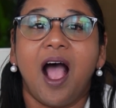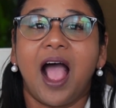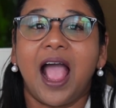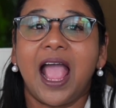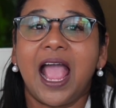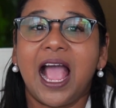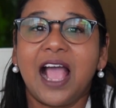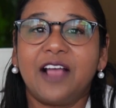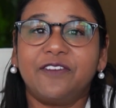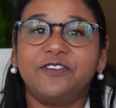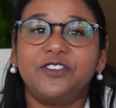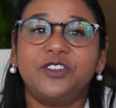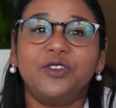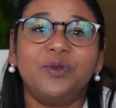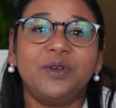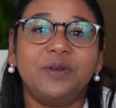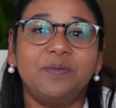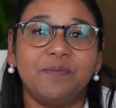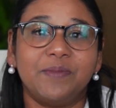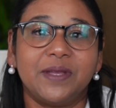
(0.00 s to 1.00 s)
I have
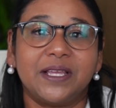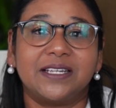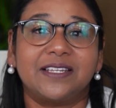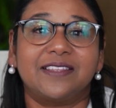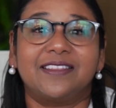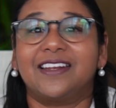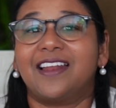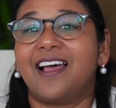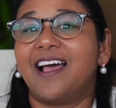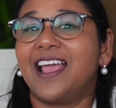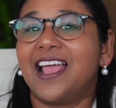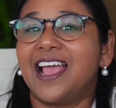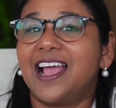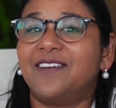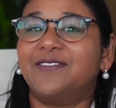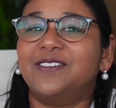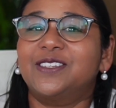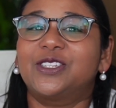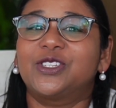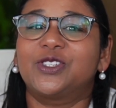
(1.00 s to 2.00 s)
to admit that I
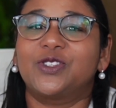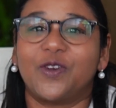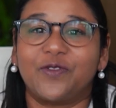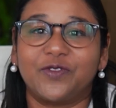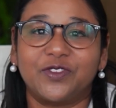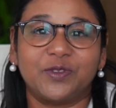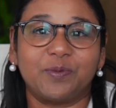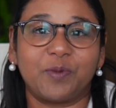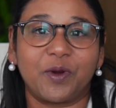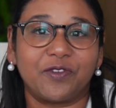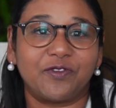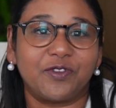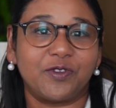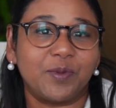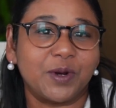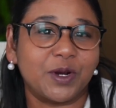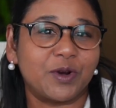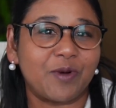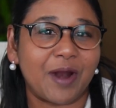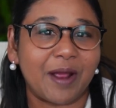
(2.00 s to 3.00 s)
have a soft spot for
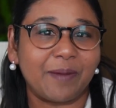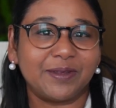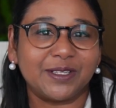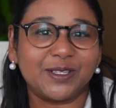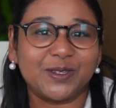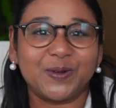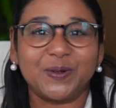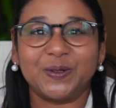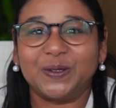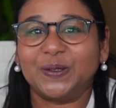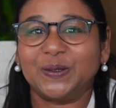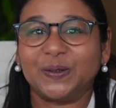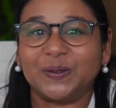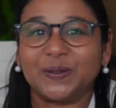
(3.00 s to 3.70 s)
Programa's good